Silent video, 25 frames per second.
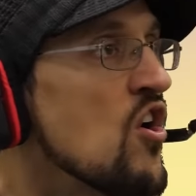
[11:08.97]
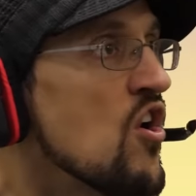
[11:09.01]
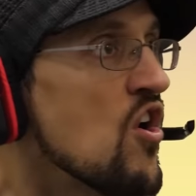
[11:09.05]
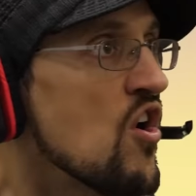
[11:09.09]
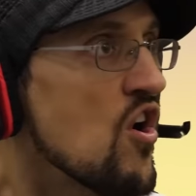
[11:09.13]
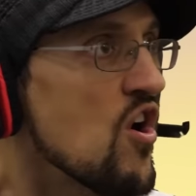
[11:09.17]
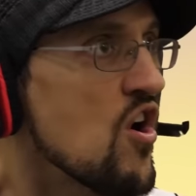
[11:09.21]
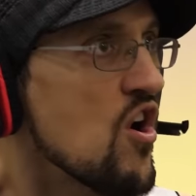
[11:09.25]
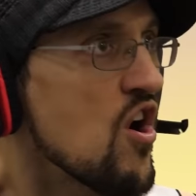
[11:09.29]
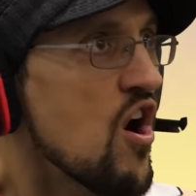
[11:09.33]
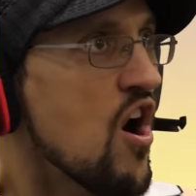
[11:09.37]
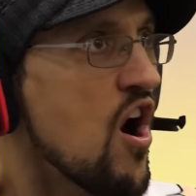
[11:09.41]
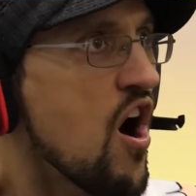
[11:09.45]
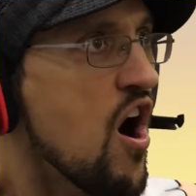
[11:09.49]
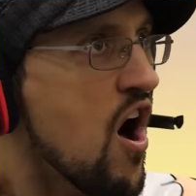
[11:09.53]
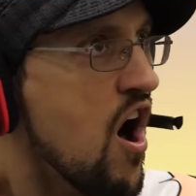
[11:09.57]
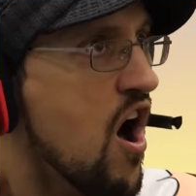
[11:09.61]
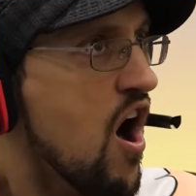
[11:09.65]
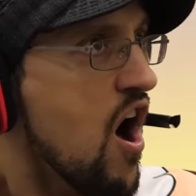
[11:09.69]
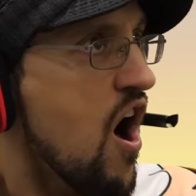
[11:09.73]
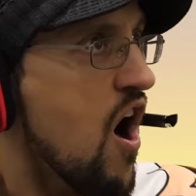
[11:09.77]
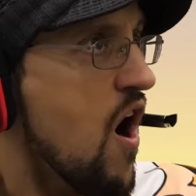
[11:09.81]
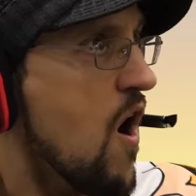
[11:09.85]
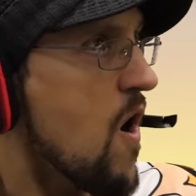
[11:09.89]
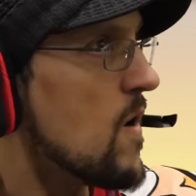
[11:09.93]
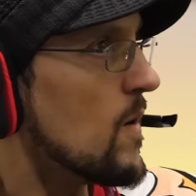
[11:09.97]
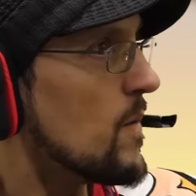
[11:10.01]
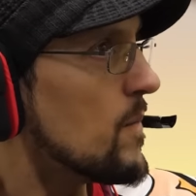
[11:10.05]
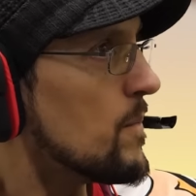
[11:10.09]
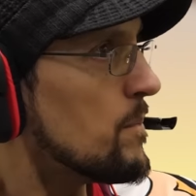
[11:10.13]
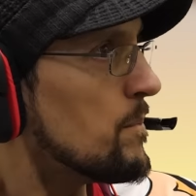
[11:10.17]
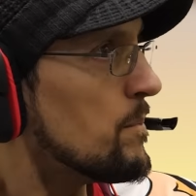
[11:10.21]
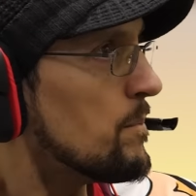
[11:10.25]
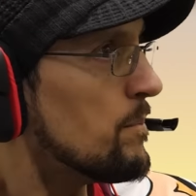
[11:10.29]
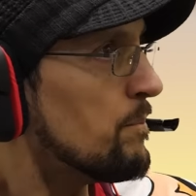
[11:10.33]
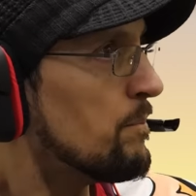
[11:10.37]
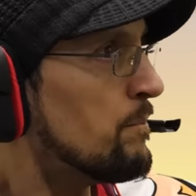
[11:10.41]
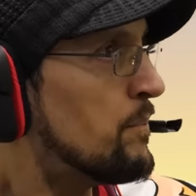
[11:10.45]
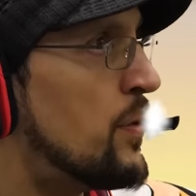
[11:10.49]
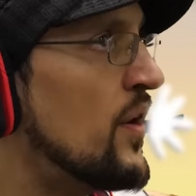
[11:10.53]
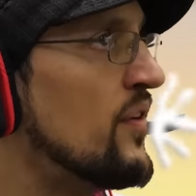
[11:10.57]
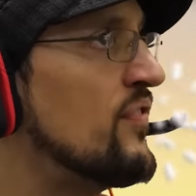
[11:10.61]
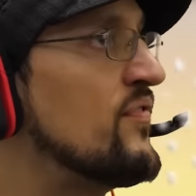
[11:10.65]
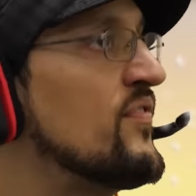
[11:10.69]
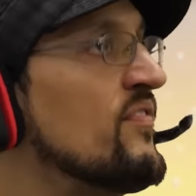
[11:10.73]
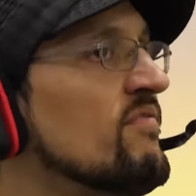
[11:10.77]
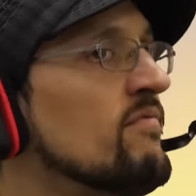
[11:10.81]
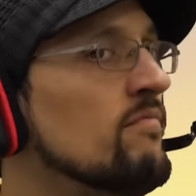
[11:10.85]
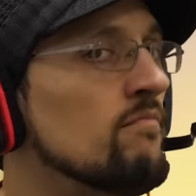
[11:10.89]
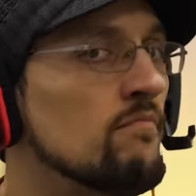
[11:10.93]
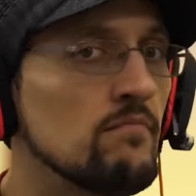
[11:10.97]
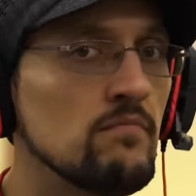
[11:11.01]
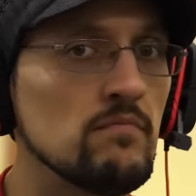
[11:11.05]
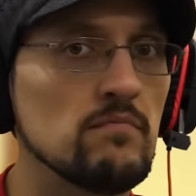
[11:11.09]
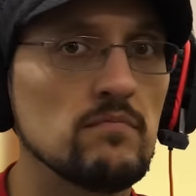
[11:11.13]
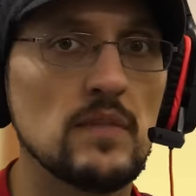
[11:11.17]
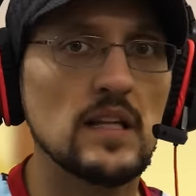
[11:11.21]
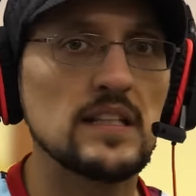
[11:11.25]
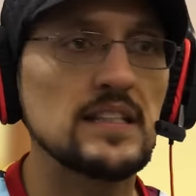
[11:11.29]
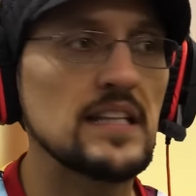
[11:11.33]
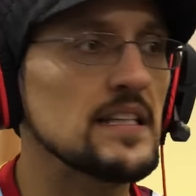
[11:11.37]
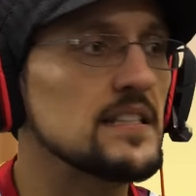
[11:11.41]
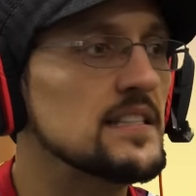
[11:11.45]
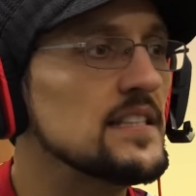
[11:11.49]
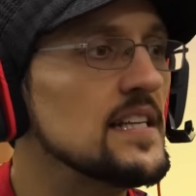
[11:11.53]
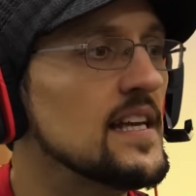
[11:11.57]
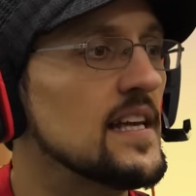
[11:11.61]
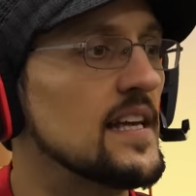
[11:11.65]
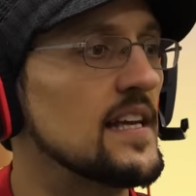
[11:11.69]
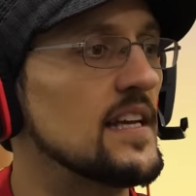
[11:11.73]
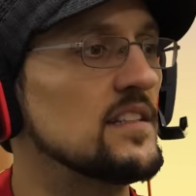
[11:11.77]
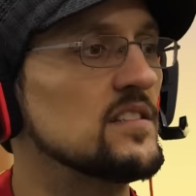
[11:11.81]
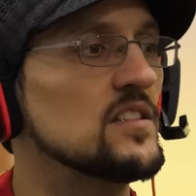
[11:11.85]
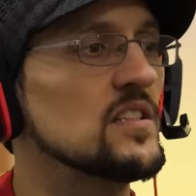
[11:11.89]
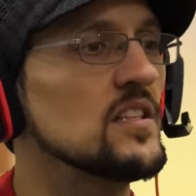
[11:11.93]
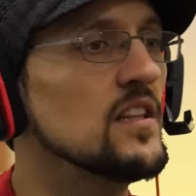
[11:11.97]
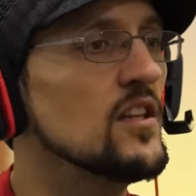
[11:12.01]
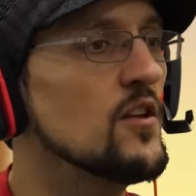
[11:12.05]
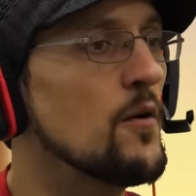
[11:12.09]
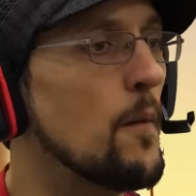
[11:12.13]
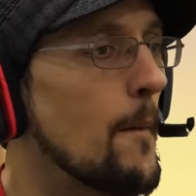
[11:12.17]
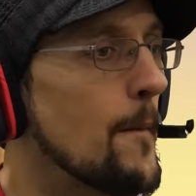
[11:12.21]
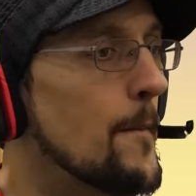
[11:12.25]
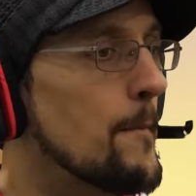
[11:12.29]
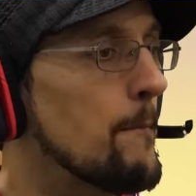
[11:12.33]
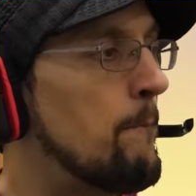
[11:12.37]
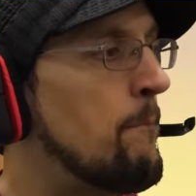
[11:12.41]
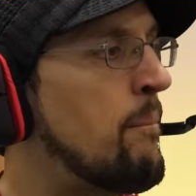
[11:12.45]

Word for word: but that's it. Just a little.